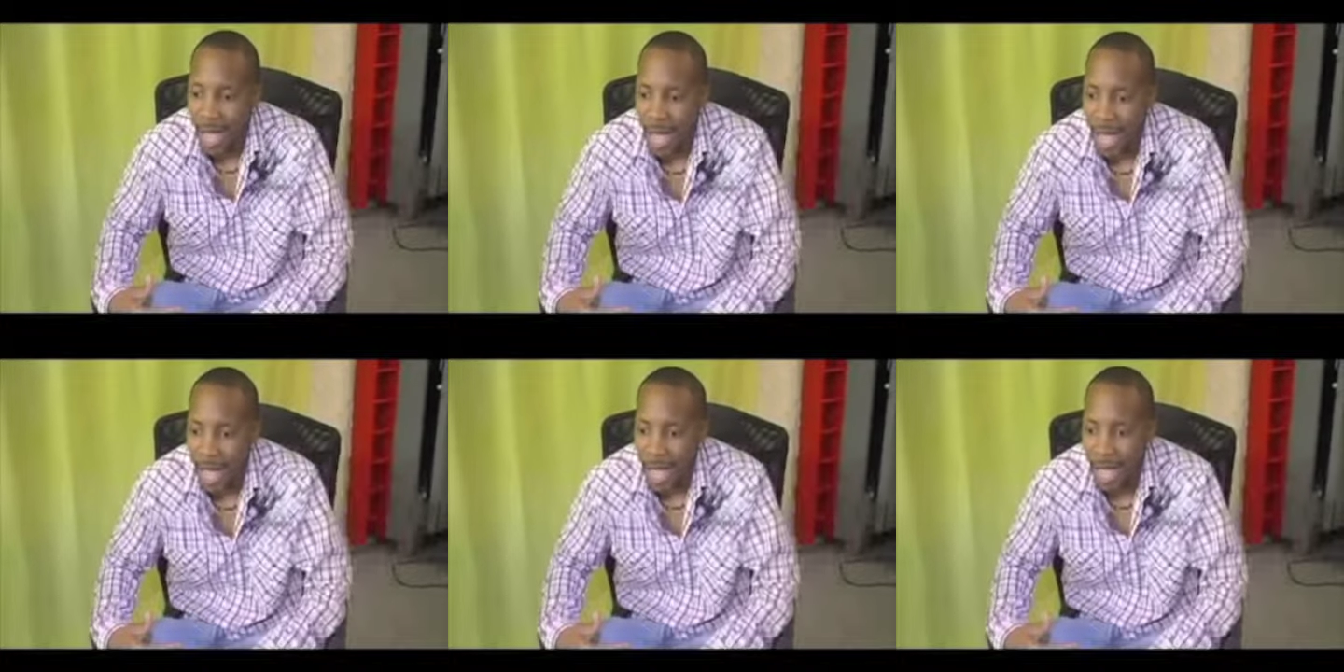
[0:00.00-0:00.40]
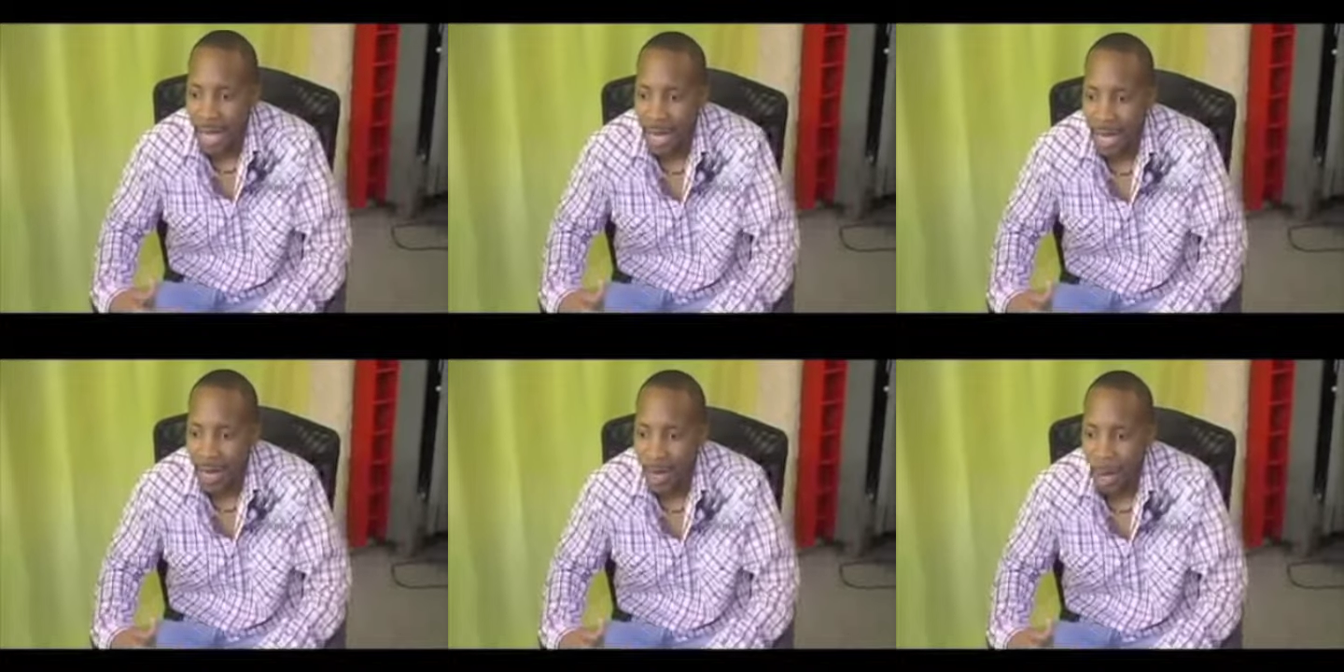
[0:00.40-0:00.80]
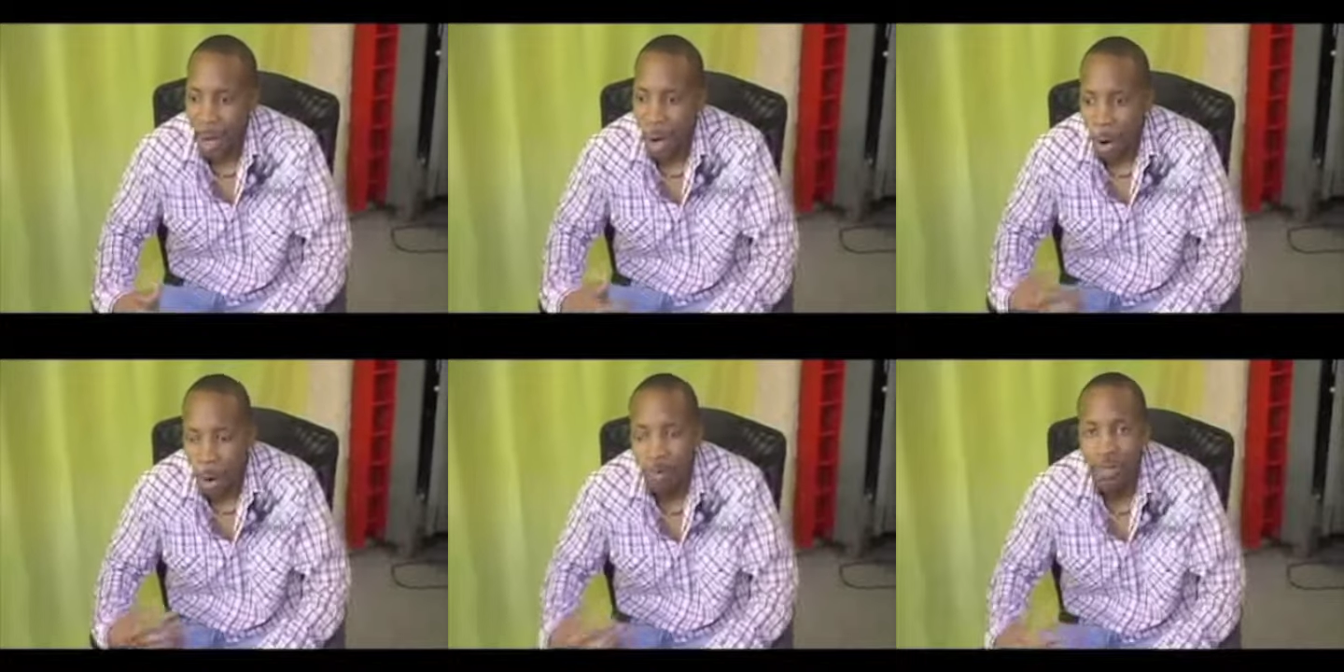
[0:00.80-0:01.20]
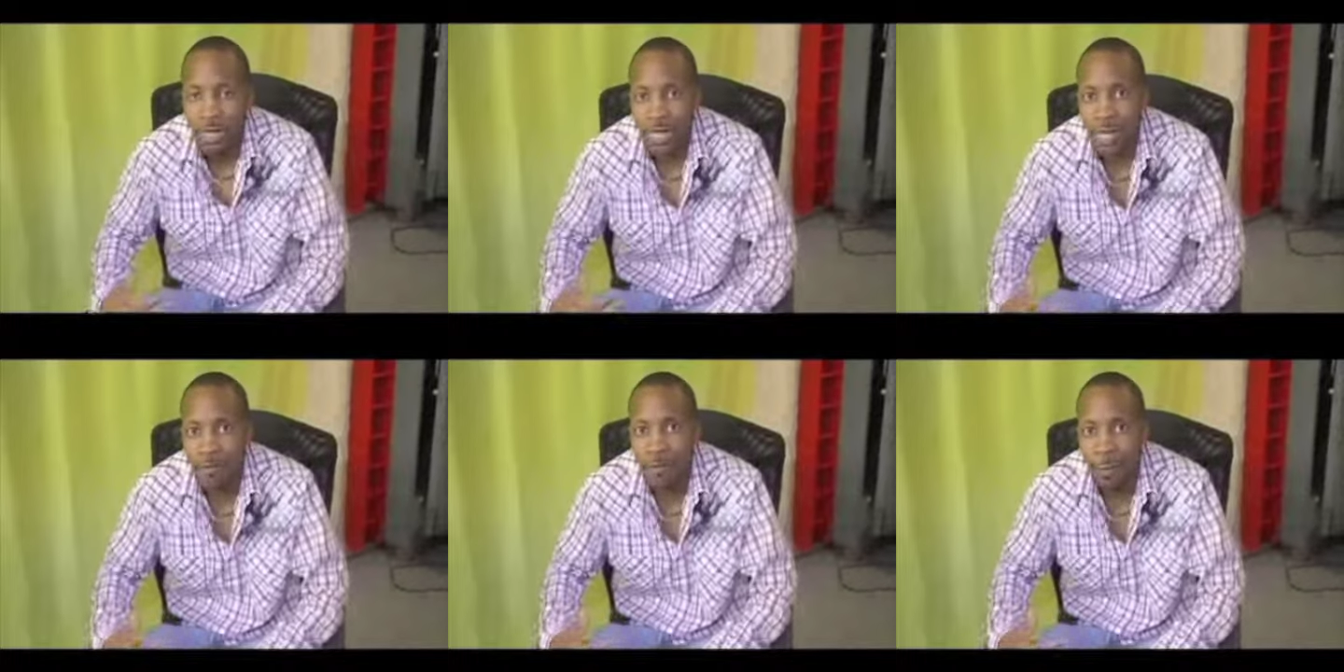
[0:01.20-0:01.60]
And
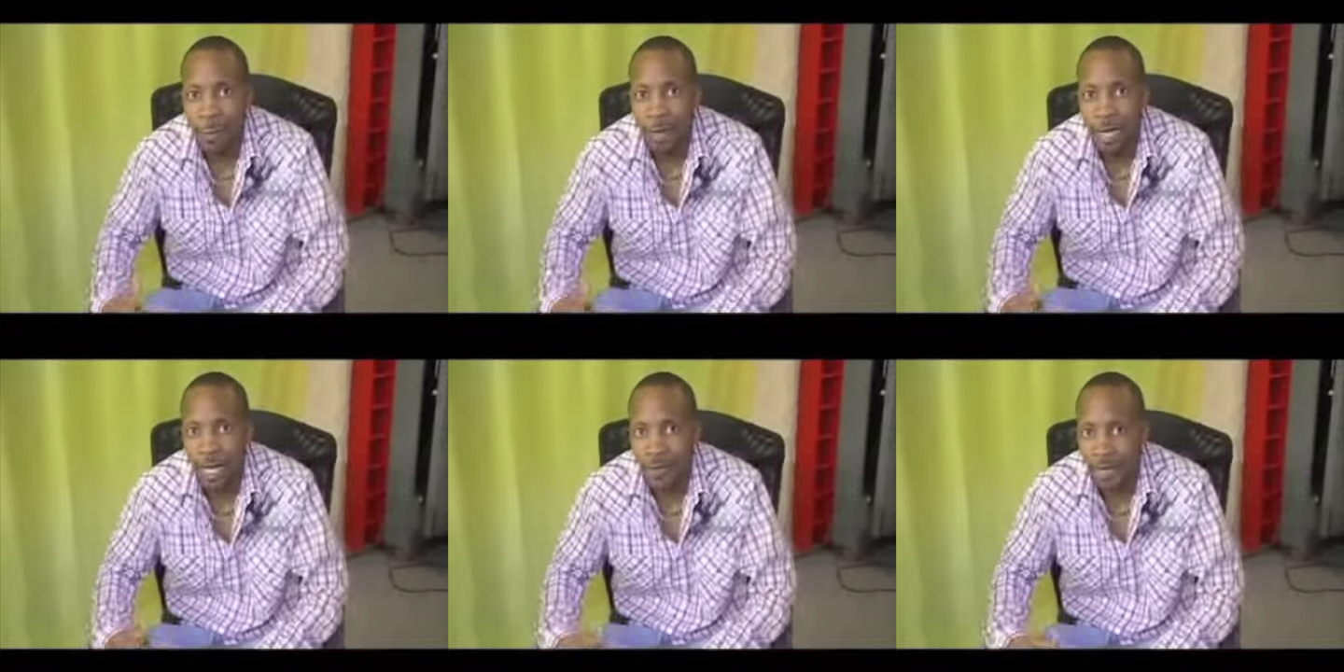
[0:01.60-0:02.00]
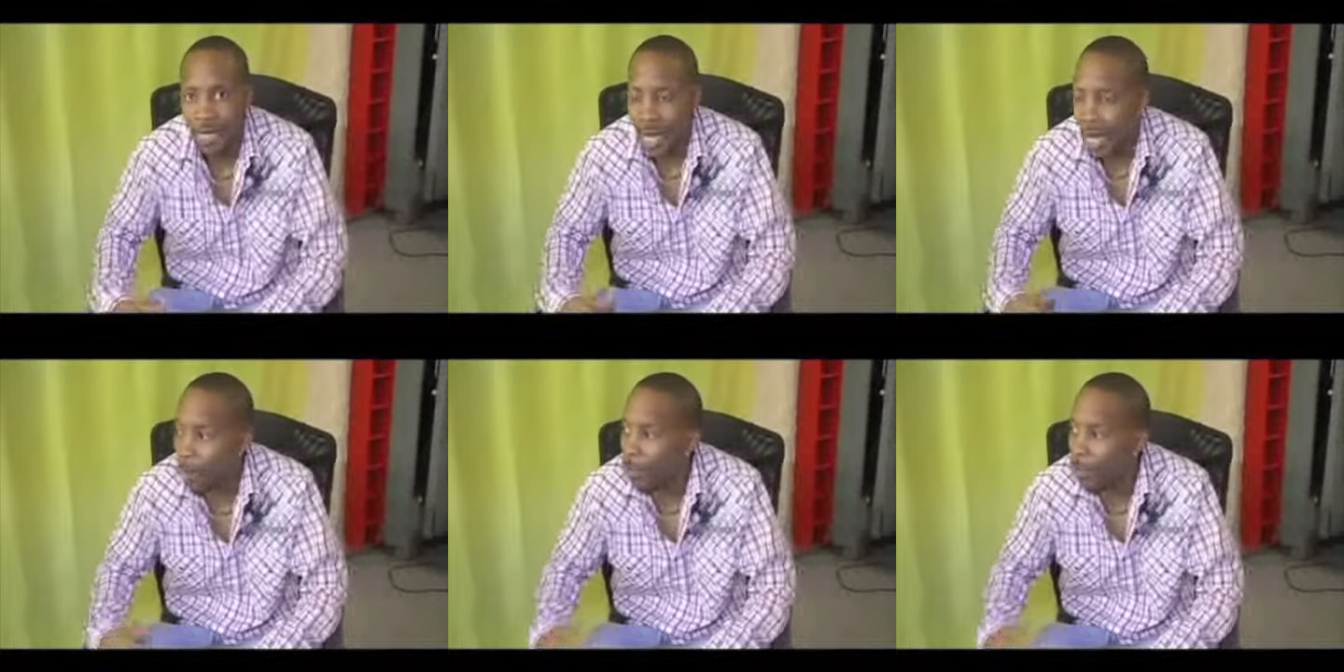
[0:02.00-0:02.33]
homesick from work every day,